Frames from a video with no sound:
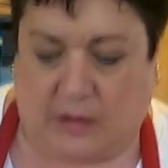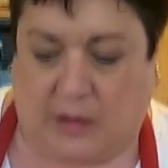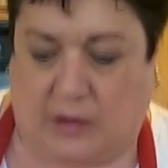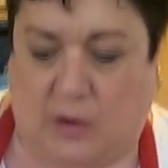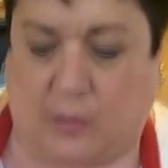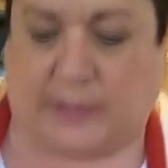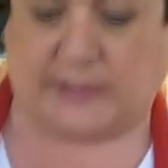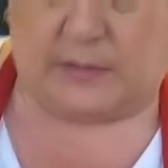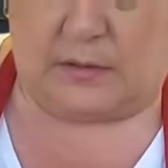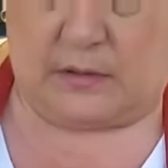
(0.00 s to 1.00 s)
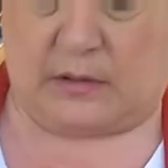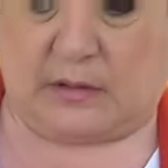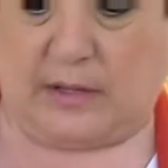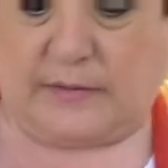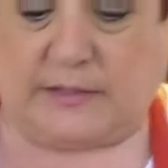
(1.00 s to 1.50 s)
And always, I'd
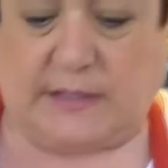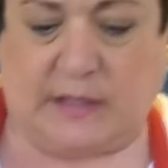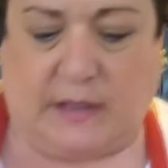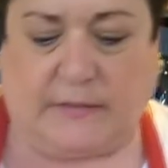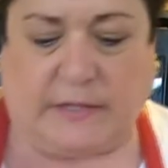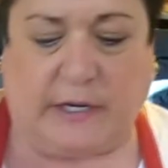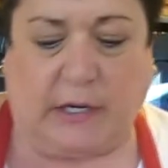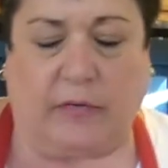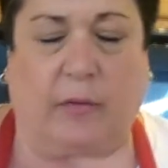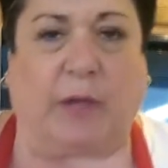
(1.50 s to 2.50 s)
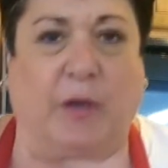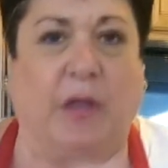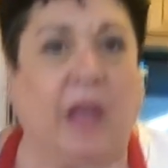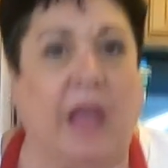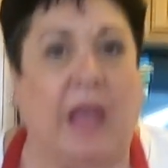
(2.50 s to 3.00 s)
love to hear from you
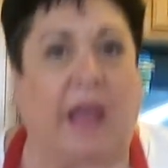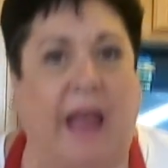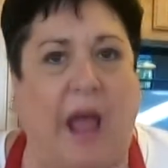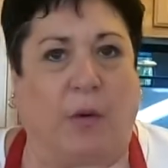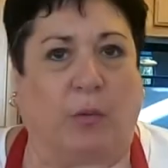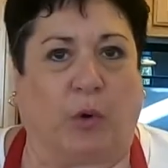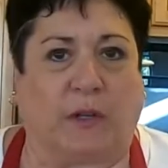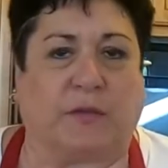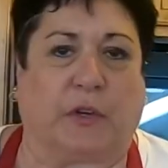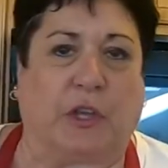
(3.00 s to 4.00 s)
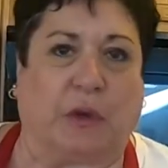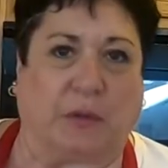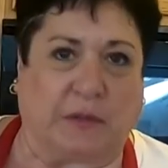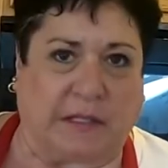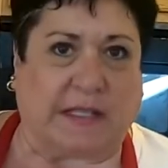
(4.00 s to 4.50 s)
and how it works for you,
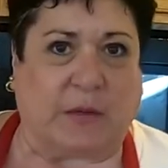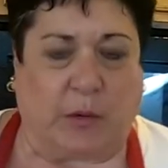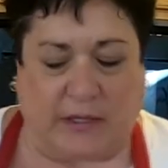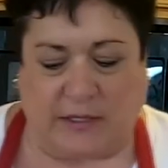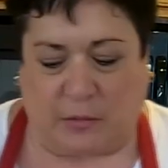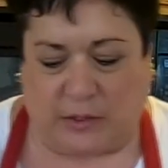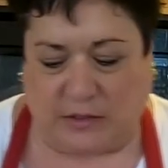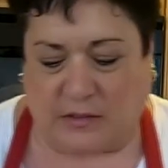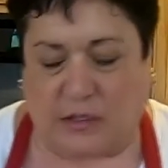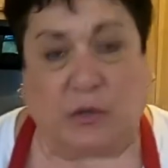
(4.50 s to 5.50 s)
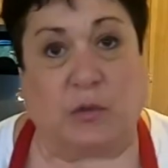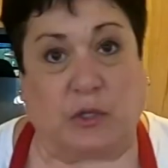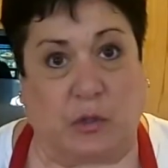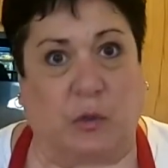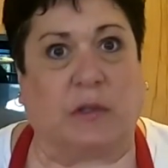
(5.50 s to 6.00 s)
and see what you
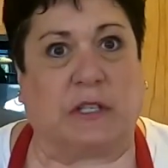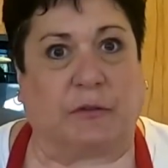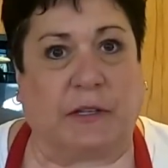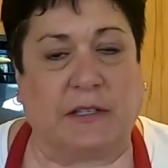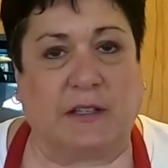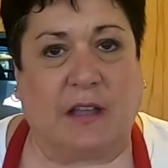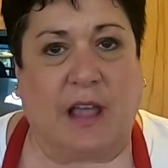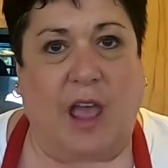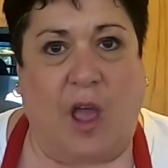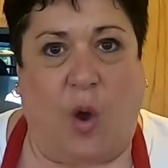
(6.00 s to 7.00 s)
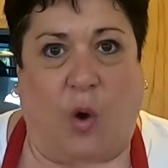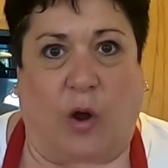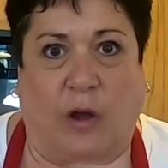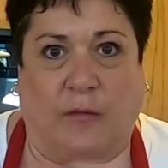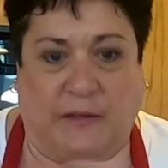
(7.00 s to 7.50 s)
do different,
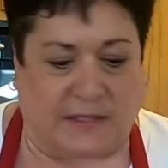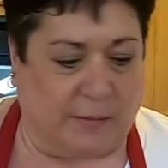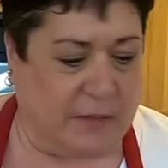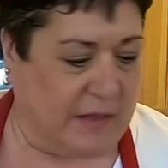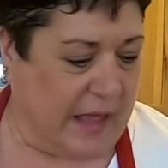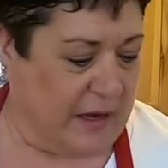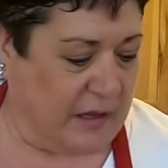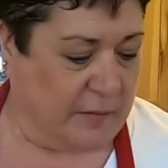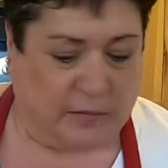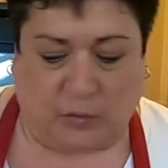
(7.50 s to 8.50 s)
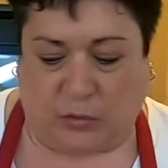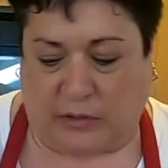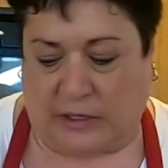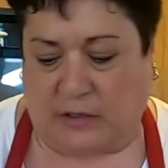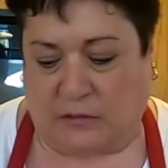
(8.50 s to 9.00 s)
or if it's something that
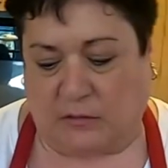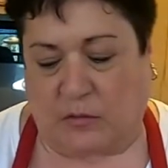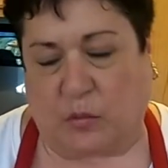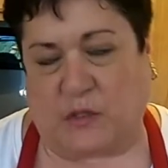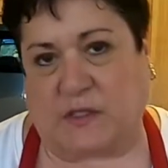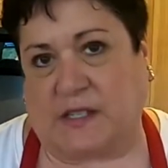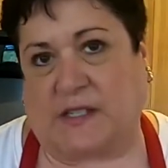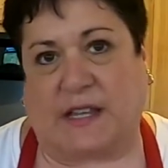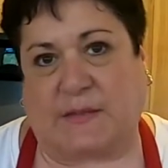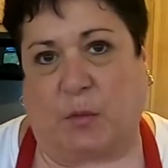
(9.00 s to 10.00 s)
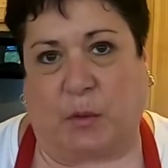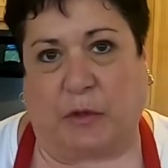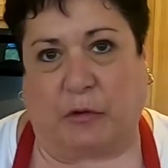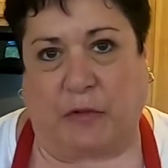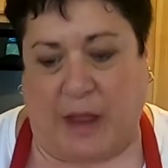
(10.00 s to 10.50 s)
really was successful with
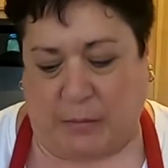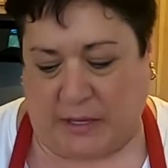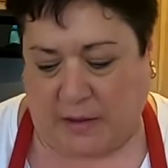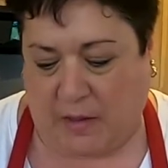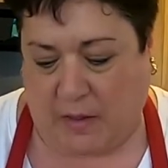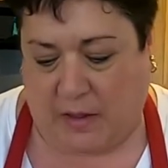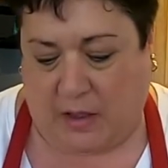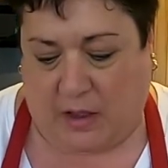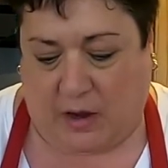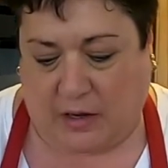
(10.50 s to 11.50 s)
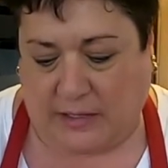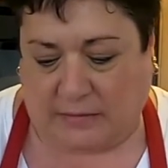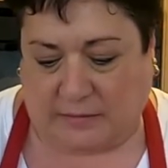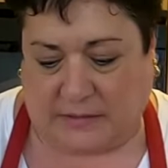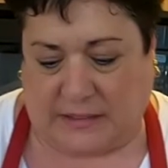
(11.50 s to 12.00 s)
your family. All right,
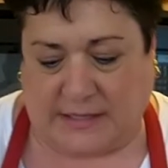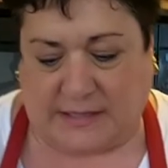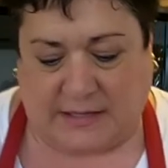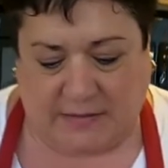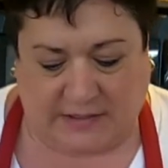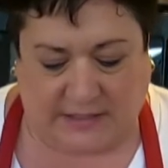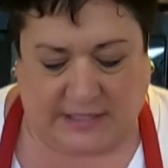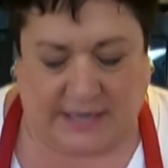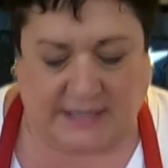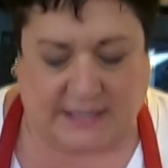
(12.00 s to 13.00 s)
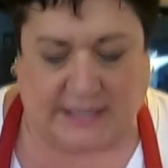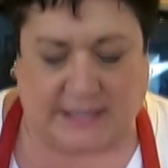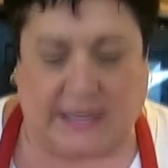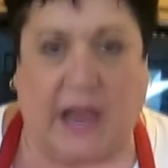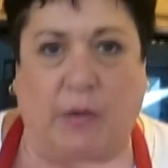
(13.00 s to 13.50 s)
let's give this a taste and
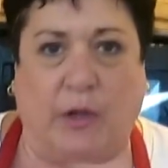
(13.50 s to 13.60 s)
see how it